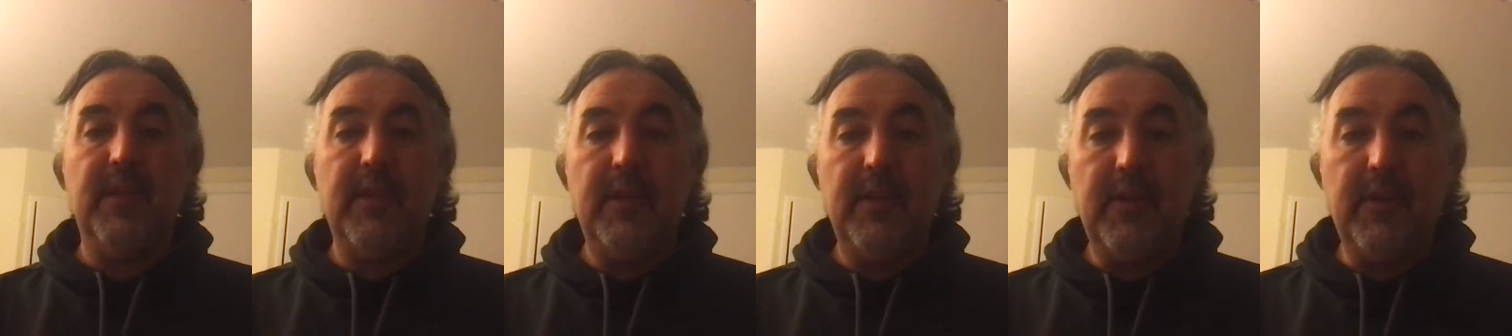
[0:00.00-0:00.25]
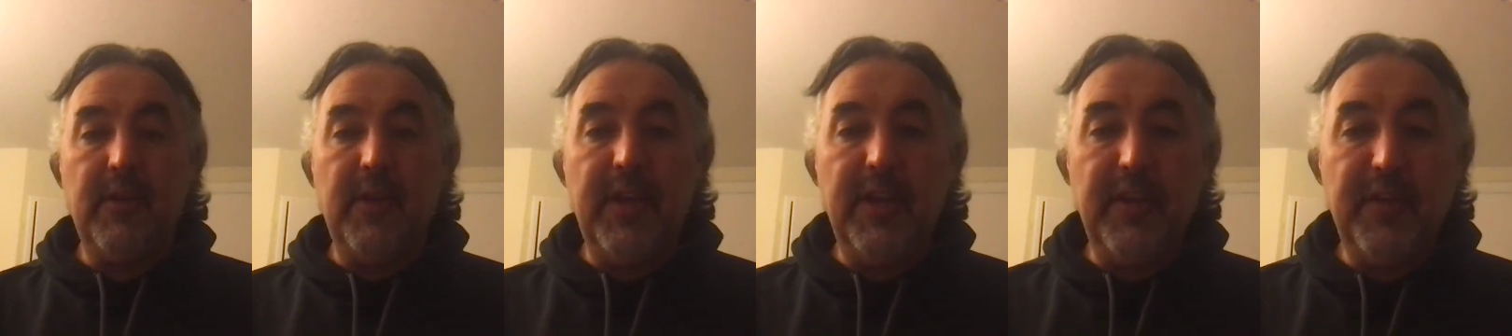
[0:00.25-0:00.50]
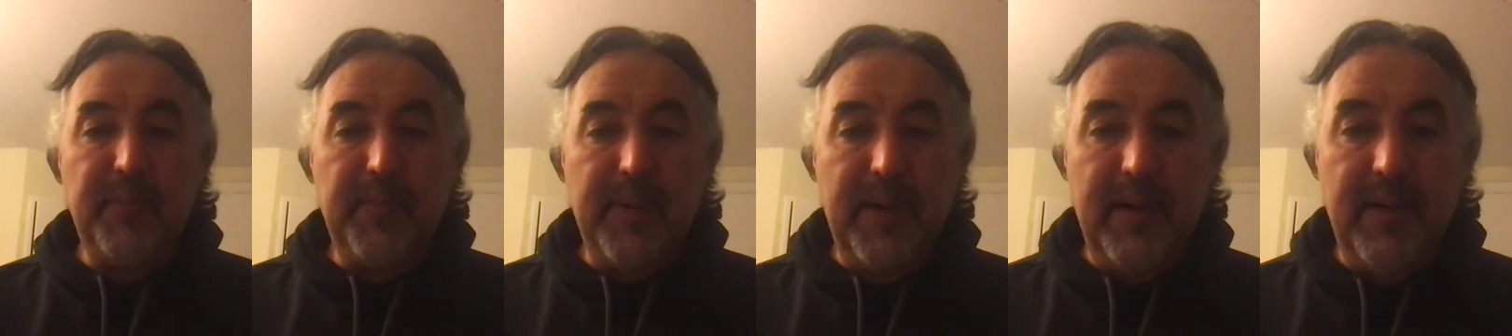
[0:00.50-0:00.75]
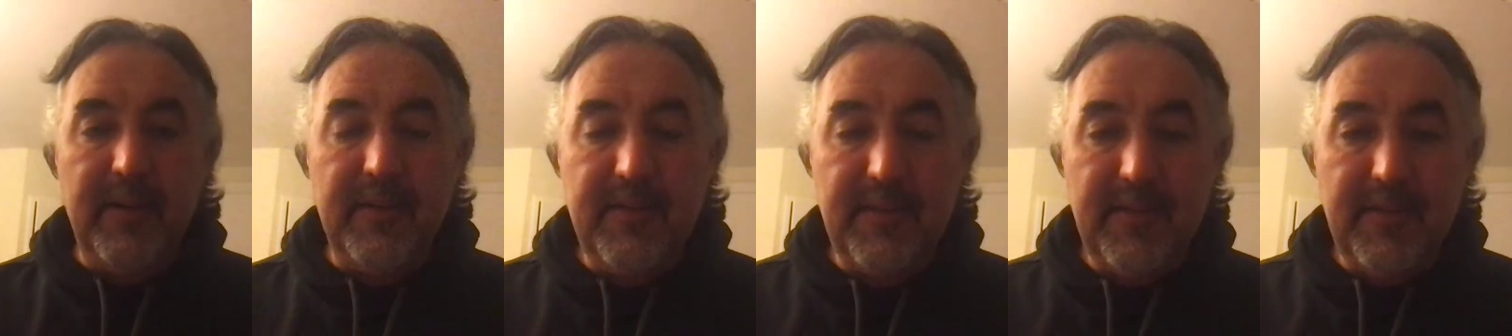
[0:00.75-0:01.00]
Greetings,
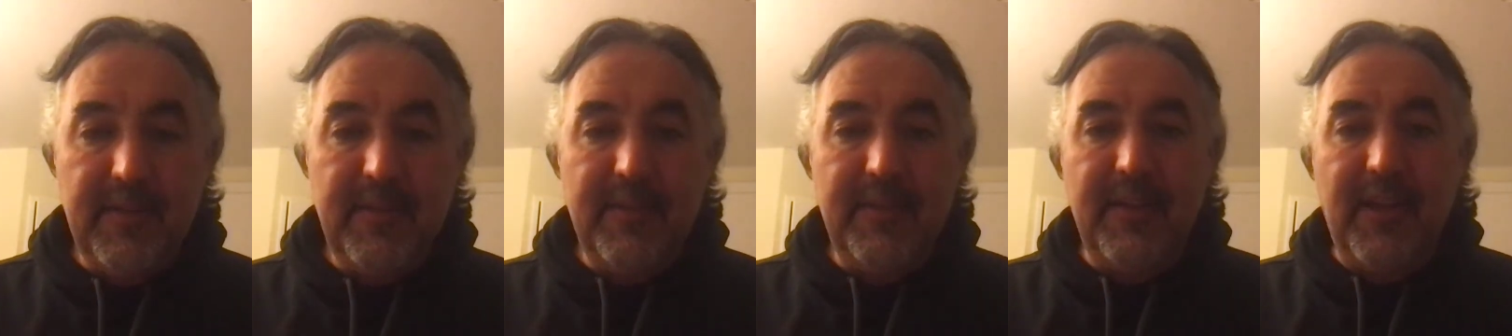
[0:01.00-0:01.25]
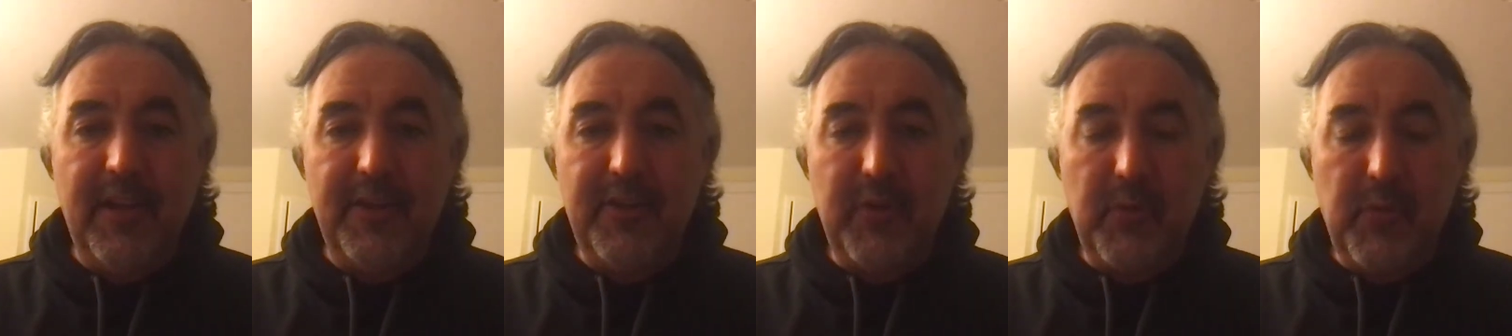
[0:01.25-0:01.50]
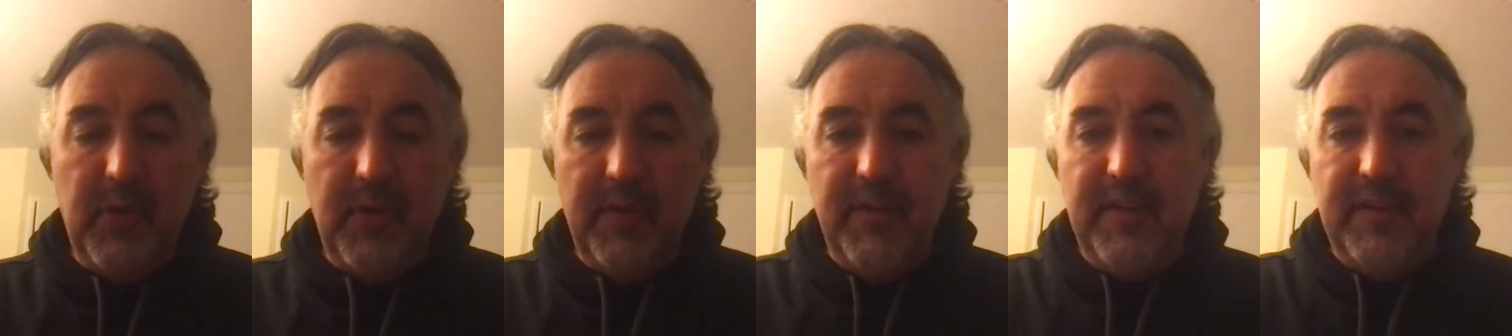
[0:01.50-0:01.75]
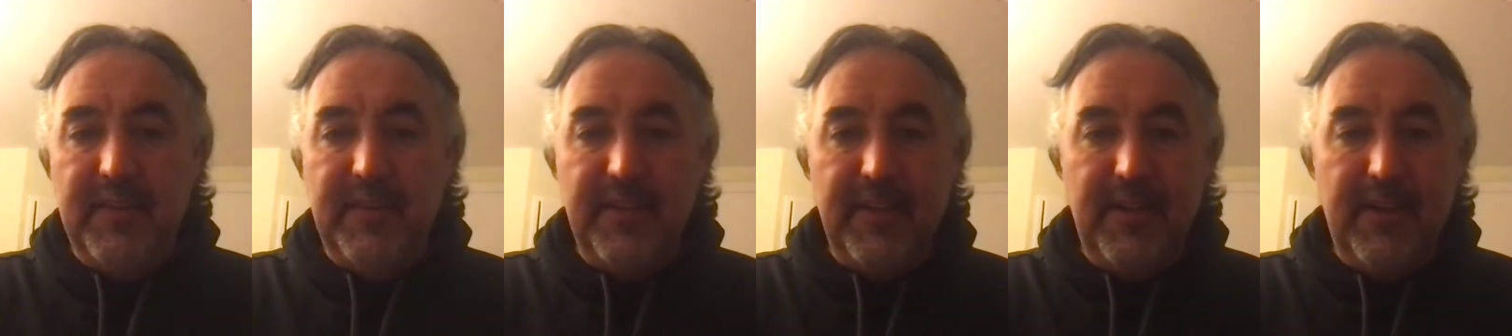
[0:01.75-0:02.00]
parents. Dr.
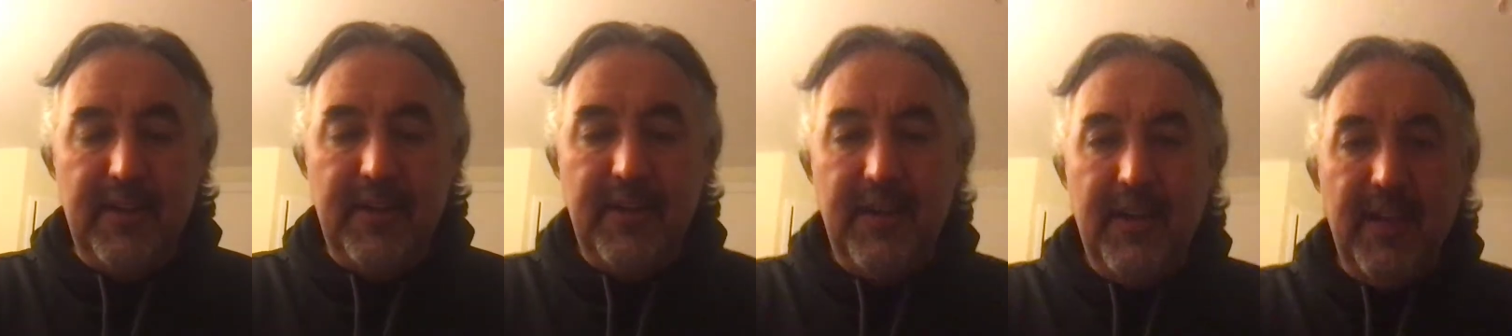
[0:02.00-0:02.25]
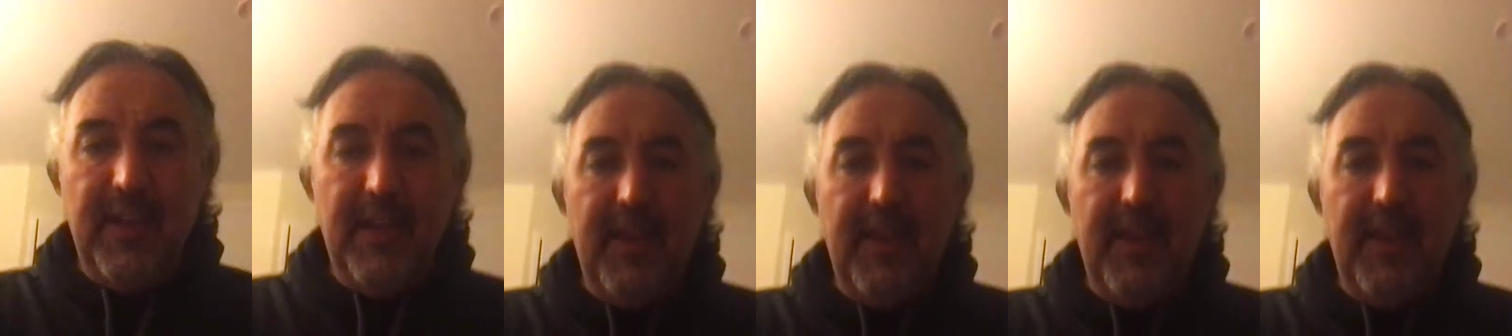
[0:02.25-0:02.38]
Cuevas here.